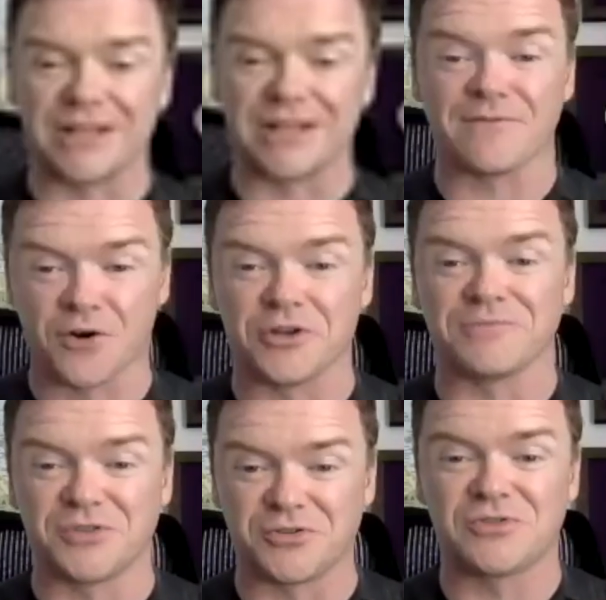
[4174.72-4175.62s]
I've got to
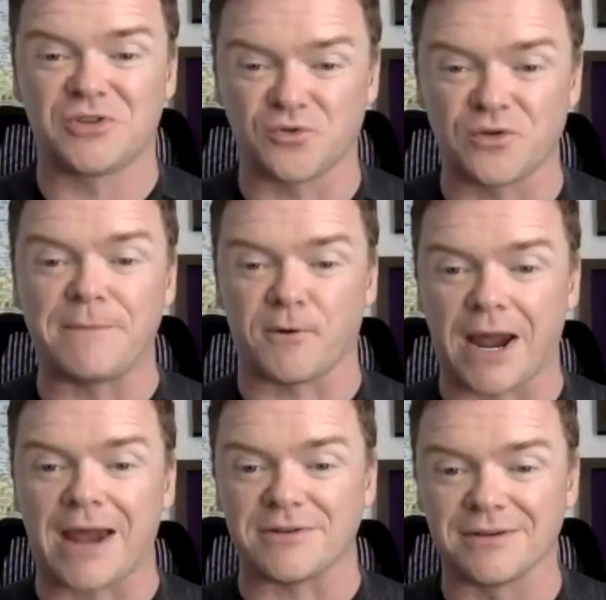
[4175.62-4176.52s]
just creep
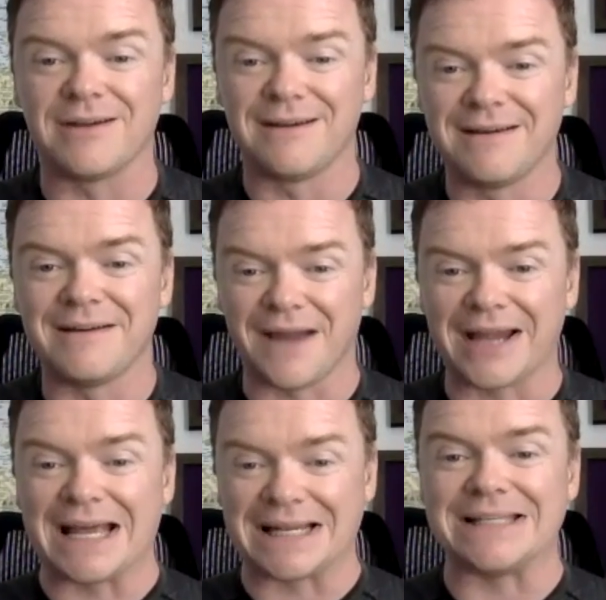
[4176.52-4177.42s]
around
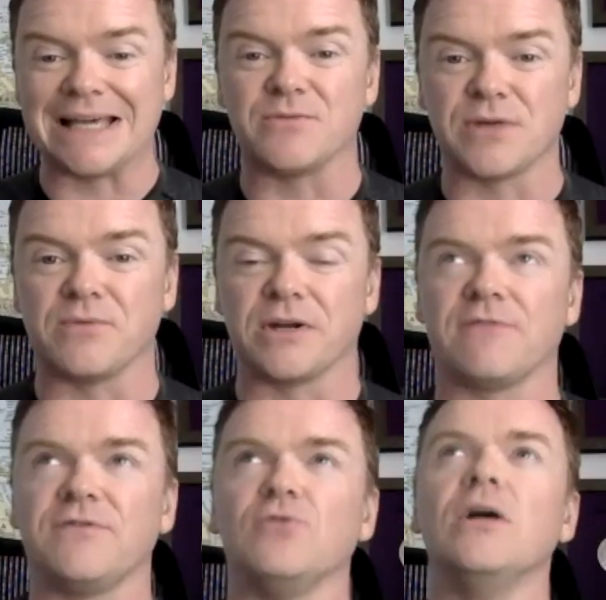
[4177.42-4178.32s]
and get to the end without running out
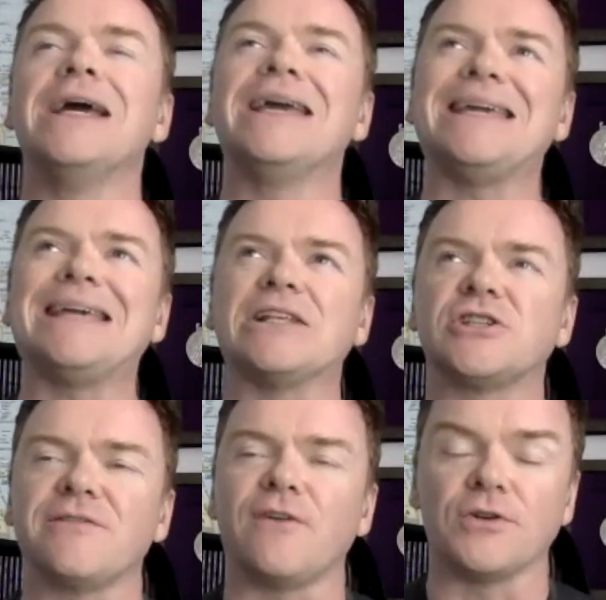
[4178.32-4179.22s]
of fuel. He gets
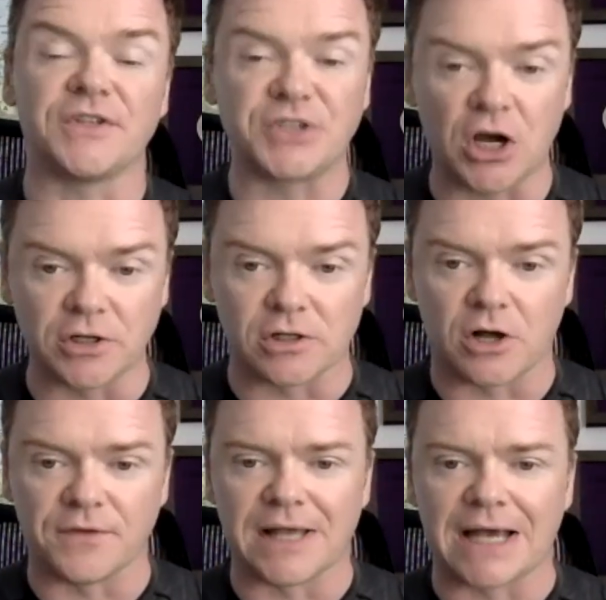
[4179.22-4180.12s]
as far as the tunnel
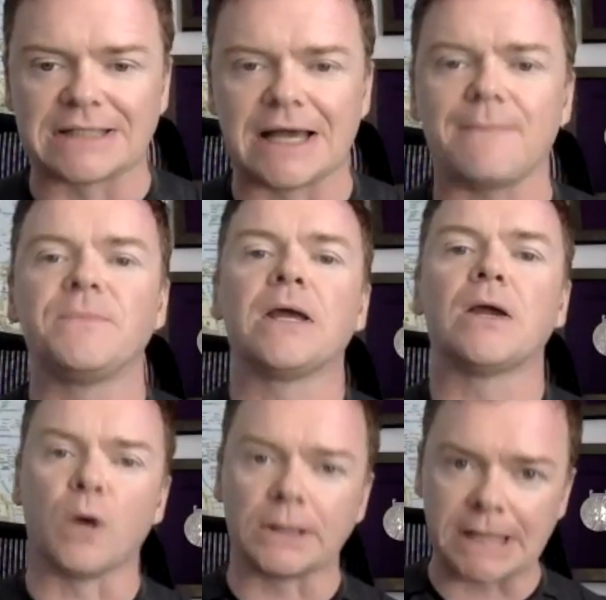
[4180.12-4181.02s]
on the last lap,
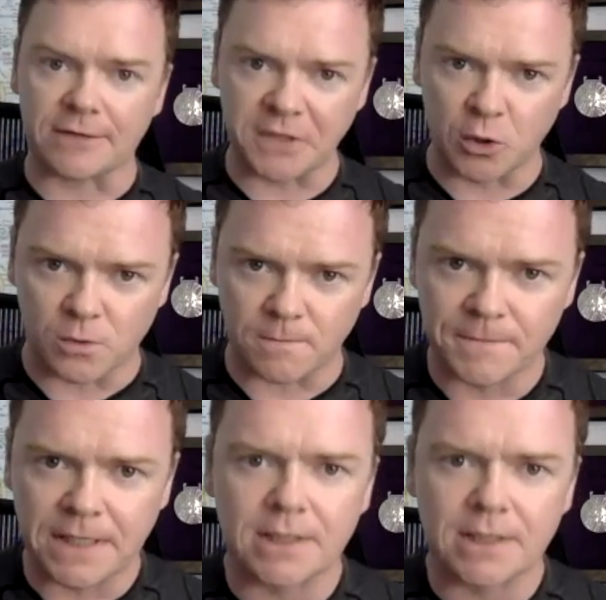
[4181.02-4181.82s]
runs out of fuel.